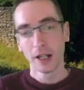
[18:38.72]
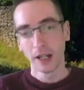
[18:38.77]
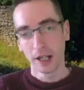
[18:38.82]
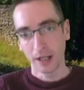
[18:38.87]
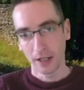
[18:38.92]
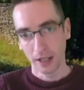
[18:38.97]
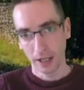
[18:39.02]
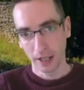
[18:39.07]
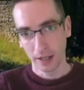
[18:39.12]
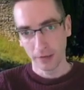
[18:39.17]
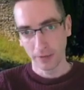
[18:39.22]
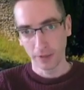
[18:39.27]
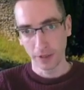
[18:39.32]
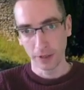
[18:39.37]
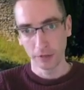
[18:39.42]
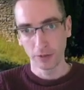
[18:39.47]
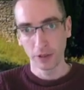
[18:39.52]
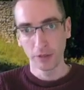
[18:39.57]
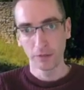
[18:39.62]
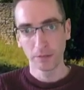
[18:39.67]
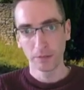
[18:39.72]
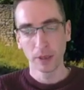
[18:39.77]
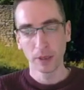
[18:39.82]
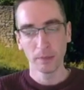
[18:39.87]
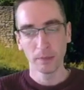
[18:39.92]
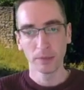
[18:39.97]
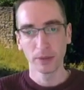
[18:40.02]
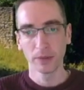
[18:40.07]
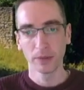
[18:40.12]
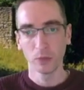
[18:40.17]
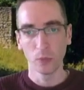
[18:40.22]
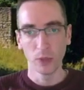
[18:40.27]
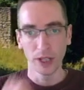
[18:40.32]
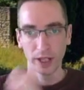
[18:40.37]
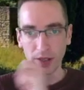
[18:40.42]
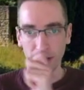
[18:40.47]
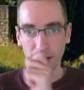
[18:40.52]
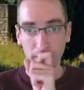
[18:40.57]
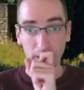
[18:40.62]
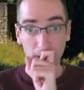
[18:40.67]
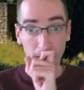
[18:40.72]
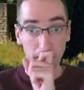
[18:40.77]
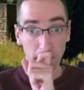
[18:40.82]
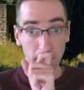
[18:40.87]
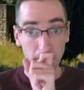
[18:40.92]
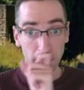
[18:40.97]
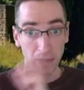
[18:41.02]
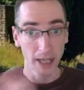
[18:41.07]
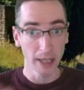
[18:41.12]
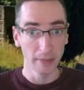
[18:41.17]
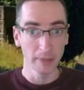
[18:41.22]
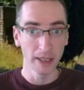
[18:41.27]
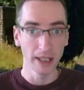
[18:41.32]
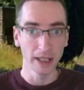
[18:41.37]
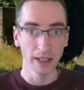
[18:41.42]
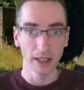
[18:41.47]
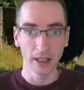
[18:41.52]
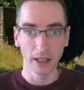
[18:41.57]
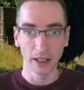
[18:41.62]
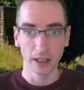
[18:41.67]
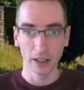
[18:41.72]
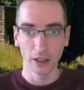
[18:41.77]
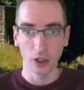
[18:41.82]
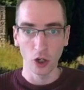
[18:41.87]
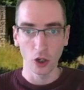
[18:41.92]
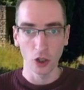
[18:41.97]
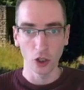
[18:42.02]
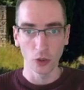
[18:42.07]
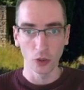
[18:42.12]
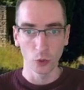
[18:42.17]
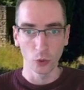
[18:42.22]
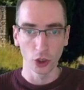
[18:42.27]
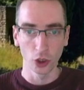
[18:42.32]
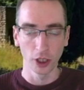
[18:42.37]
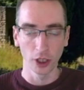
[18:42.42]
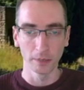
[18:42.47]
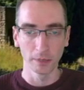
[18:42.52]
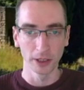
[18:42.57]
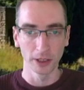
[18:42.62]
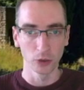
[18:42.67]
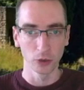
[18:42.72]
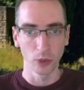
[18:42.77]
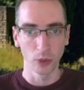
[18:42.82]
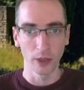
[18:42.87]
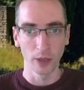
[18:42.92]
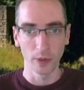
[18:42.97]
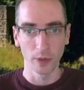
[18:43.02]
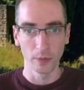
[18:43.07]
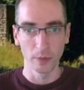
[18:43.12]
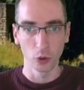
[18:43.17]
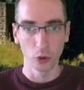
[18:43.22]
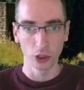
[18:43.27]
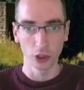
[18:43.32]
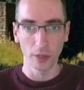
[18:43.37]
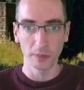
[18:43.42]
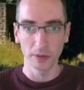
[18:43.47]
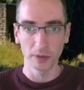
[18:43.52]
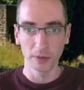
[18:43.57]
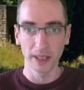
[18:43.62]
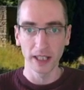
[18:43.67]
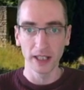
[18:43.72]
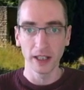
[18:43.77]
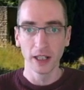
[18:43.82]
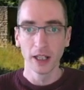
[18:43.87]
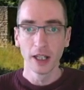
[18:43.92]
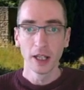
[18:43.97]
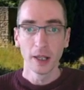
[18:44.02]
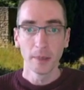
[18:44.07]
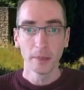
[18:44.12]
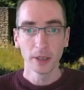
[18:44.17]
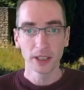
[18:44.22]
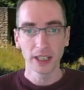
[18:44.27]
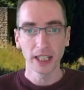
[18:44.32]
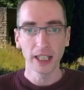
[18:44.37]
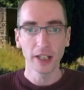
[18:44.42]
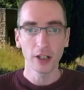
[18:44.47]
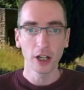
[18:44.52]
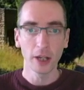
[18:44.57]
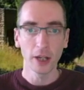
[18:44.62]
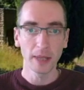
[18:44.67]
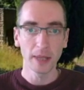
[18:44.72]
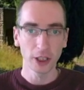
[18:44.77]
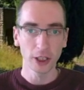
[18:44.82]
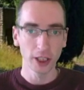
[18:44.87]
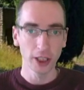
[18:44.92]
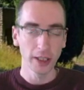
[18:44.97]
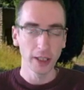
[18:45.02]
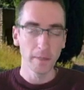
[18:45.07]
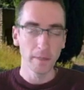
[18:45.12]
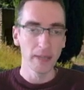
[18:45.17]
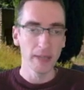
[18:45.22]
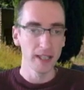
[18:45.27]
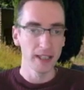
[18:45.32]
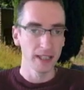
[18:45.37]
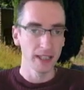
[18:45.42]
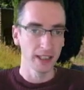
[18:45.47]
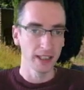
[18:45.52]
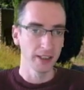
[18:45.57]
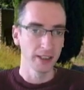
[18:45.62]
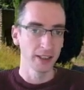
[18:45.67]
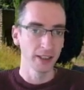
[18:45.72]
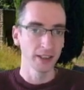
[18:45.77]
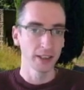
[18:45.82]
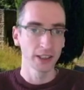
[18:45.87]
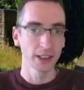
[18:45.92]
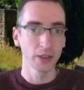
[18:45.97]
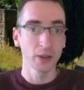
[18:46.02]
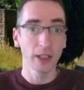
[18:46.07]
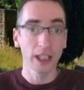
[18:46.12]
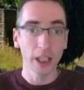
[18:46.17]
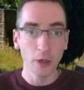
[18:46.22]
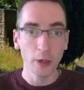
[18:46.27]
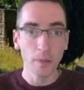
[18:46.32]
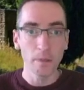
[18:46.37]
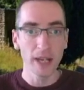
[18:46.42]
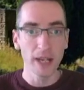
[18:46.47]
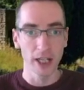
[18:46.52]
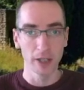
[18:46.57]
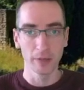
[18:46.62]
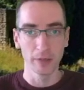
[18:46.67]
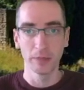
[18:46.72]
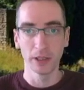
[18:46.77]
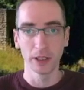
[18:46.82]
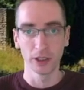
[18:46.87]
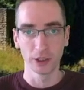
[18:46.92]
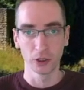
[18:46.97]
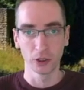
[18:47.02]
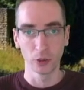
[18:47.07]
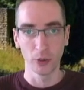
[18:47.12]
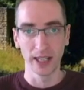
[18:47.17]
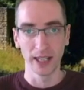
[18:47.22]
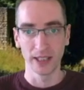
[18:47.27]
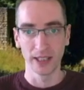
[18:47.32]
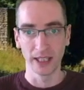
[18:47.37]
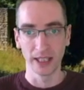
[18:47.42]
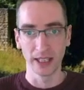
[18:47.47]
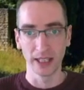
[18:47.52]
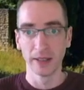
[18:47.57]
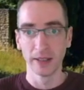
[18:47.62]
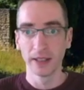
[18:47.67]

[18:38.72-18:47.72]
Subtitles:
for the rough bump, with maybe longer wood clubs as well with more topspin. But here I'm actually at mid distance, so I go mid plus 20.